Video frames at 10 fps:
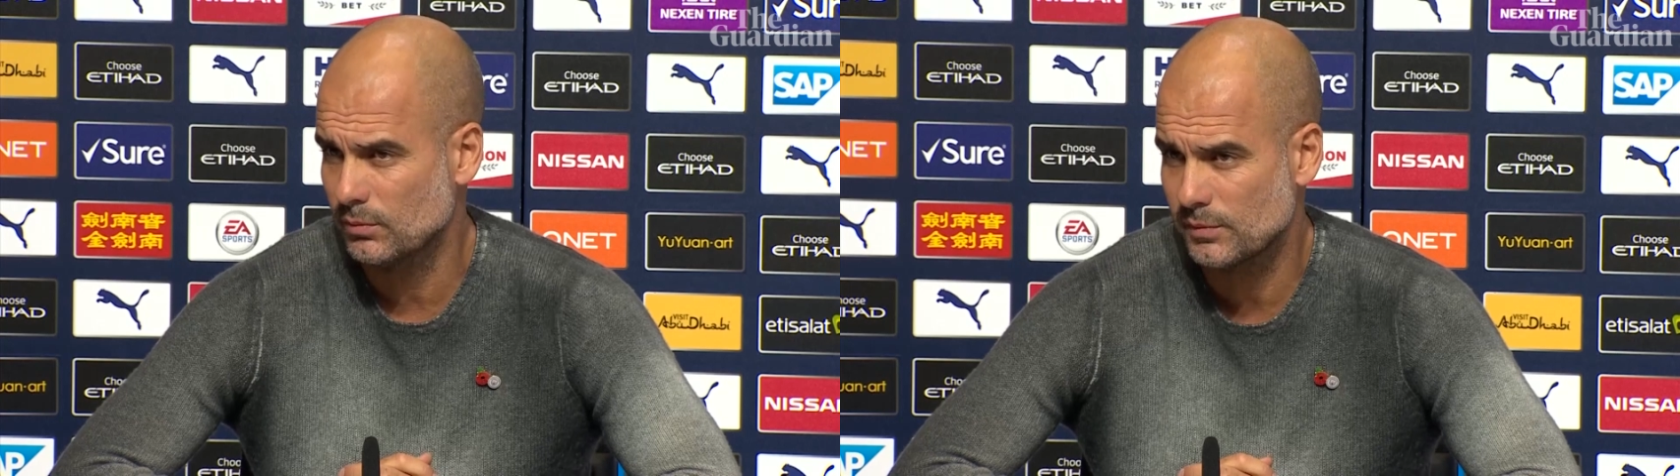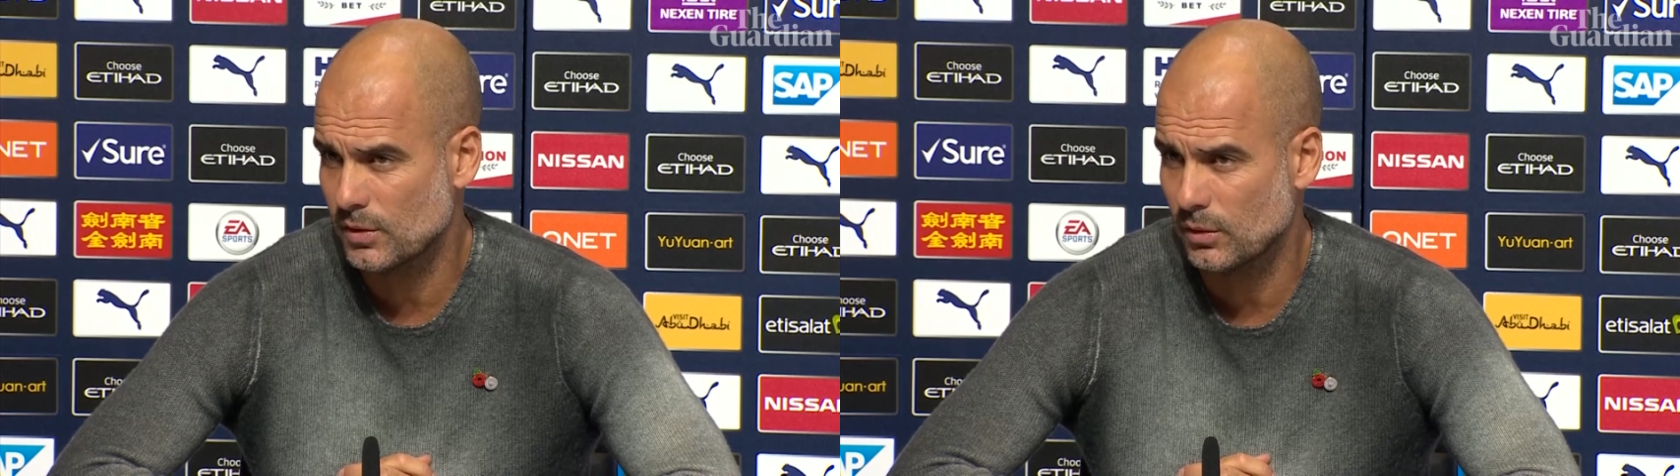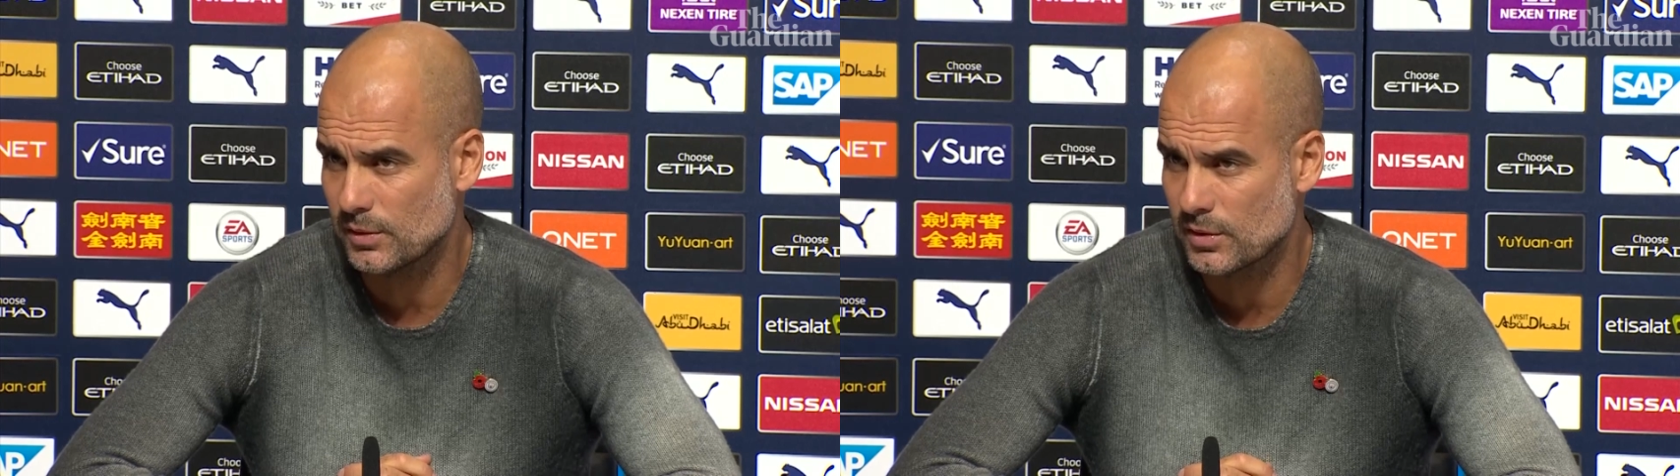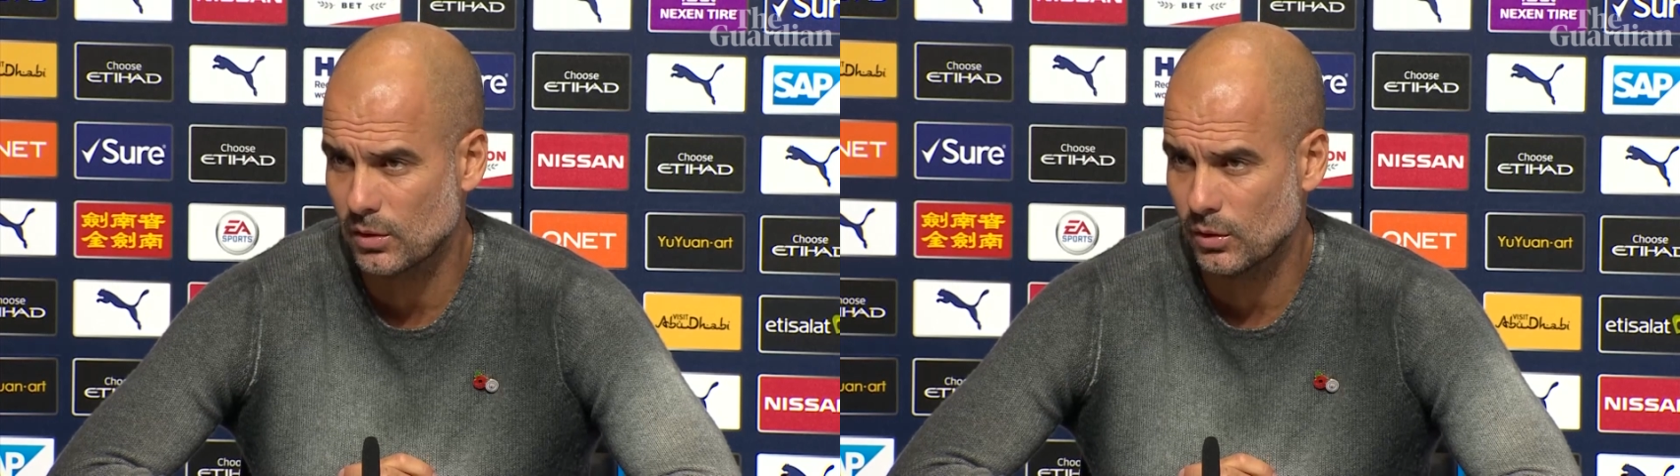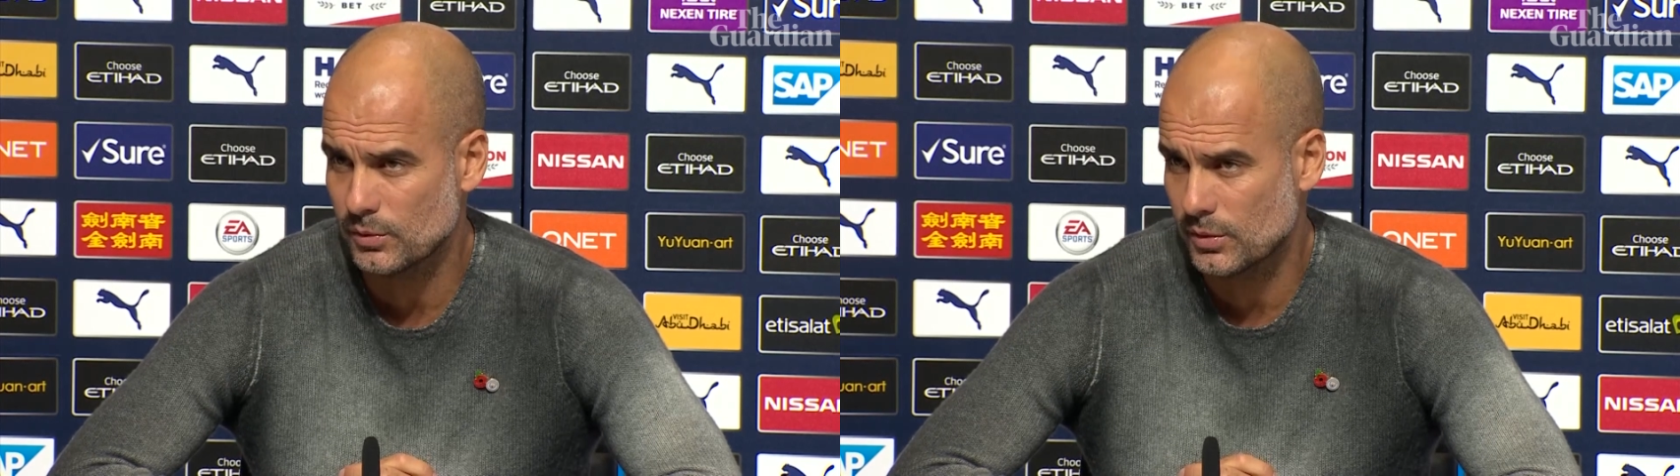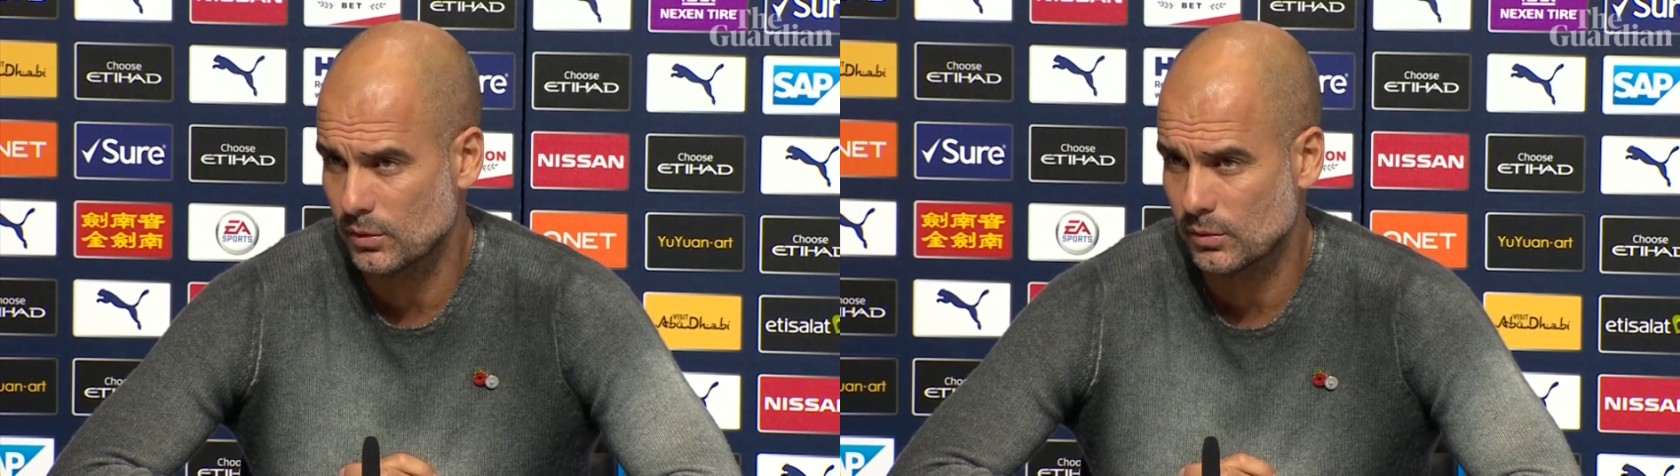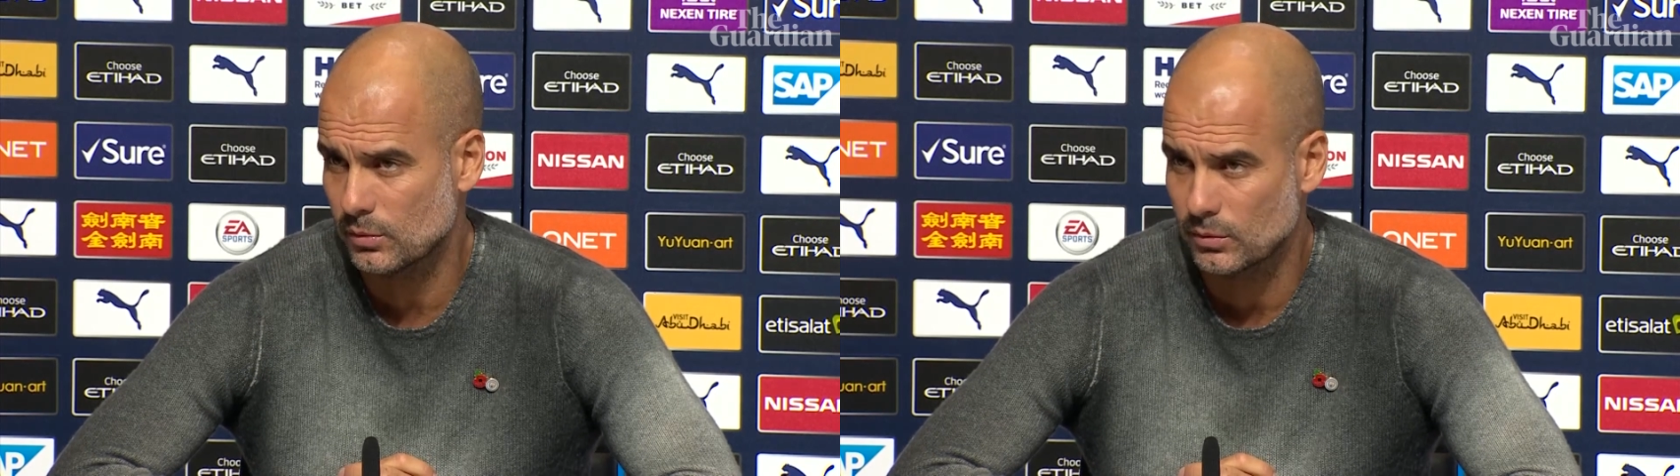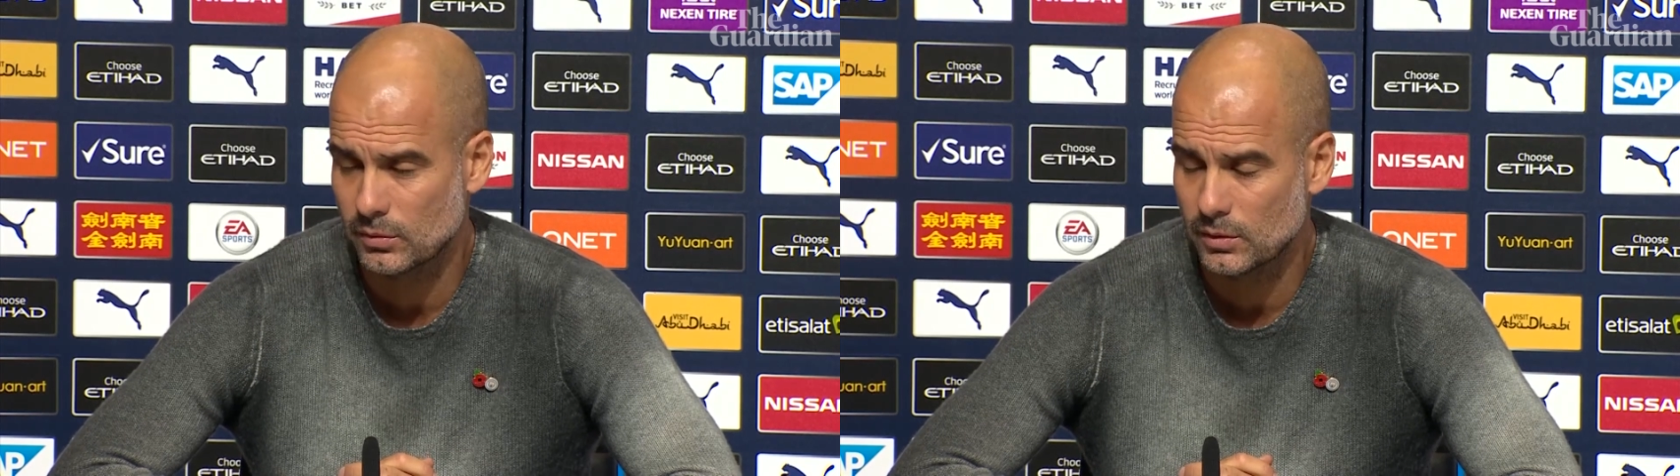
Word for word: so it's close, so